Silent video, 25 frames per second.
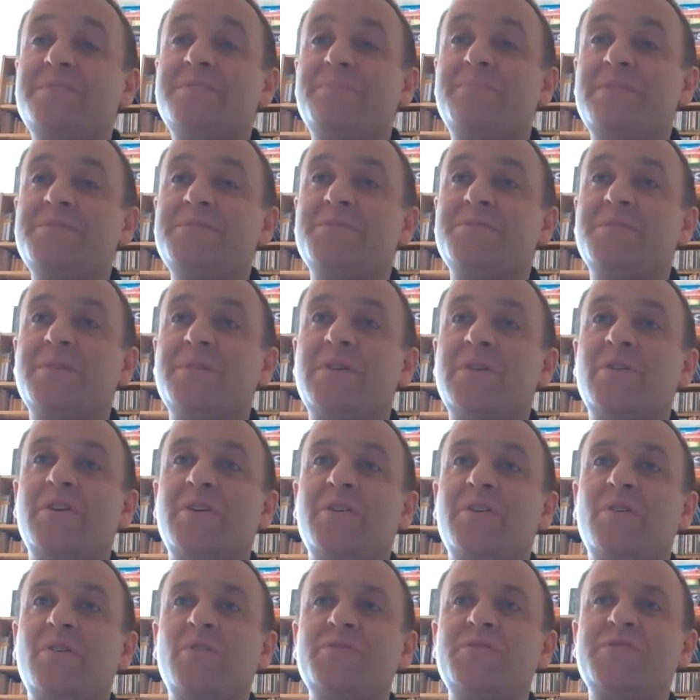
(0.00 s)
I suppose
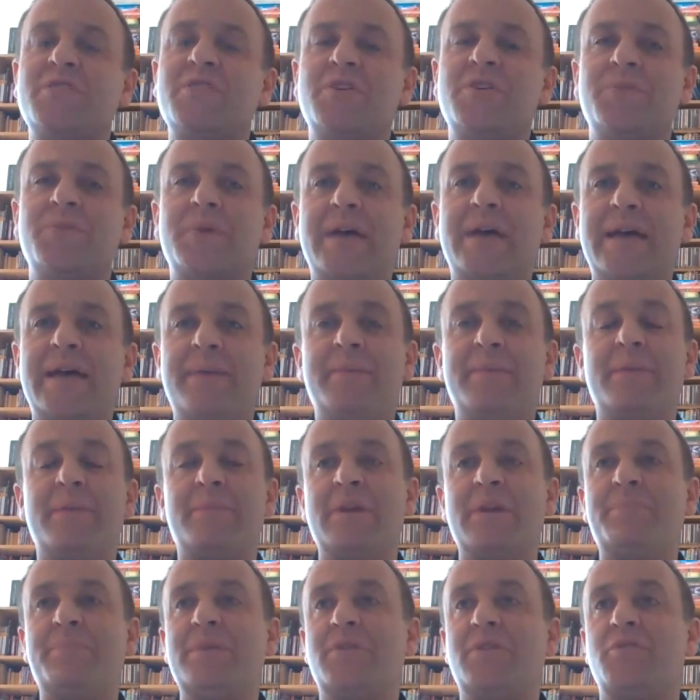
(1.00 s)
also it
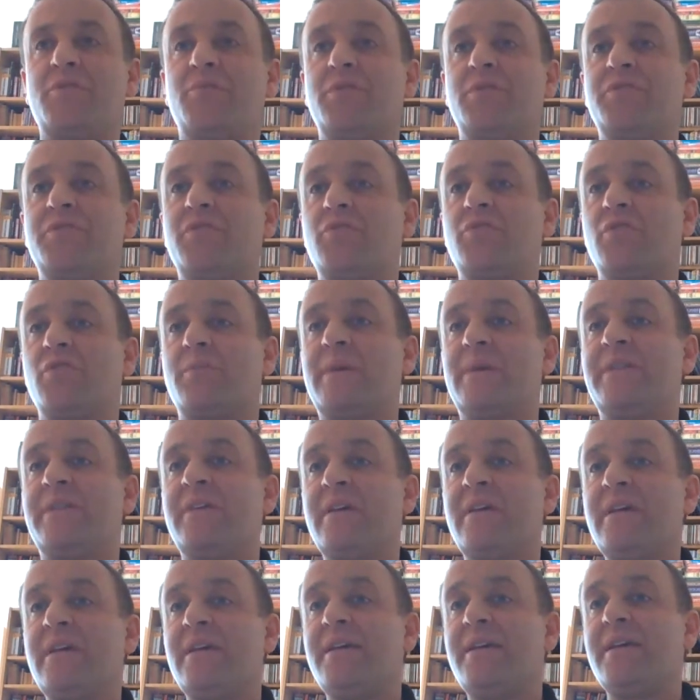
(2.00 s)
might be a good one to talk
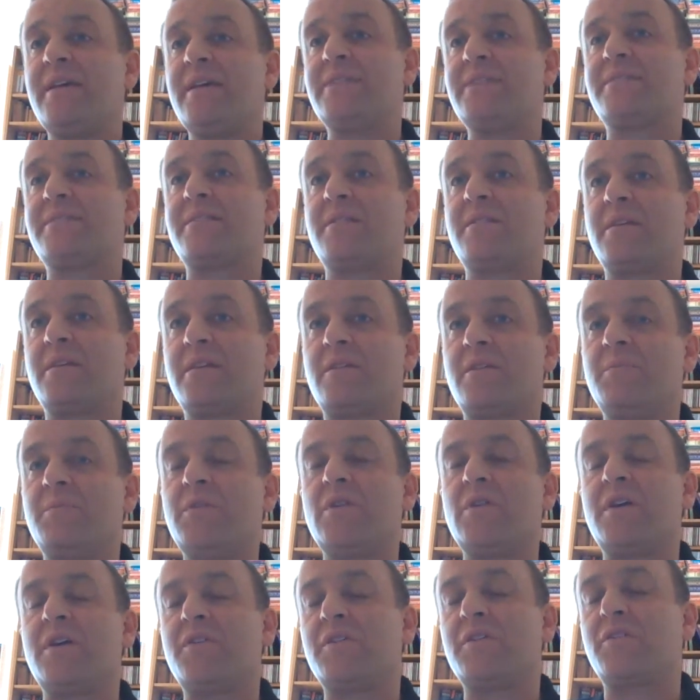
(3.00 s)
about is
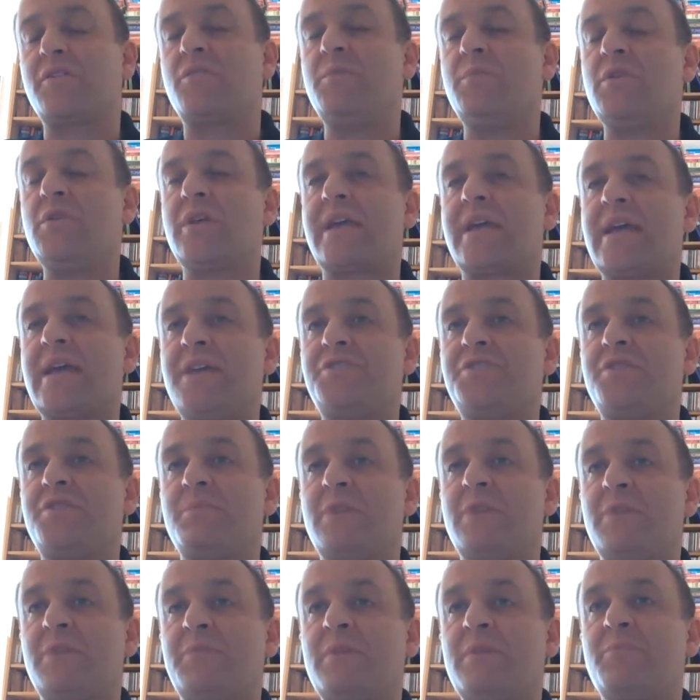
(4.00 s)
I heard
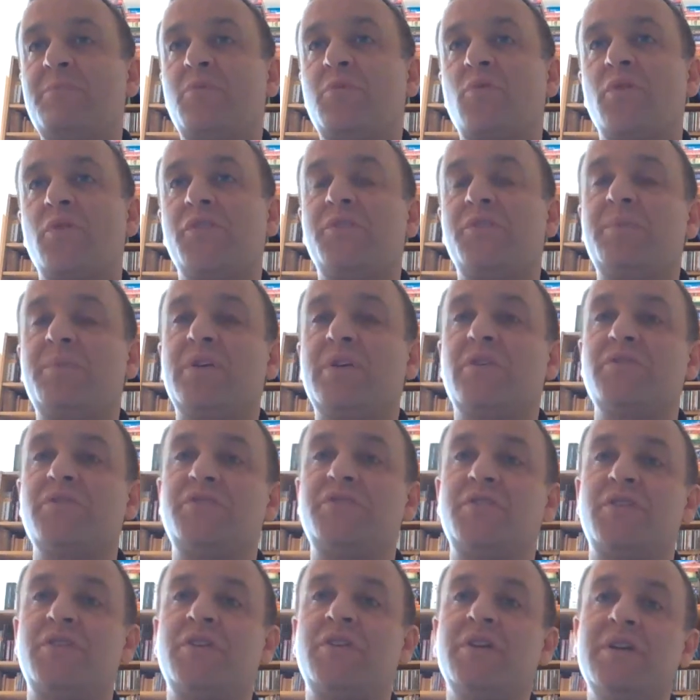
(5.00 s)
communication might be important,
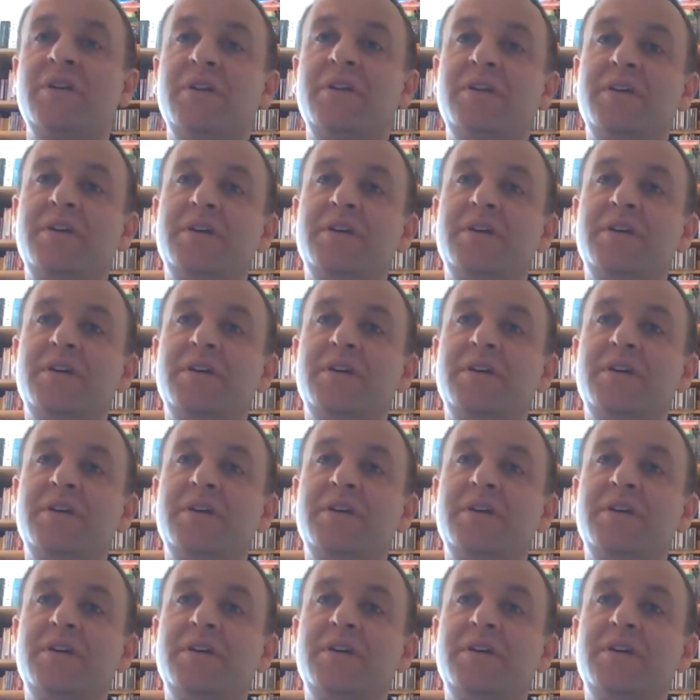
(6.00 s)
because you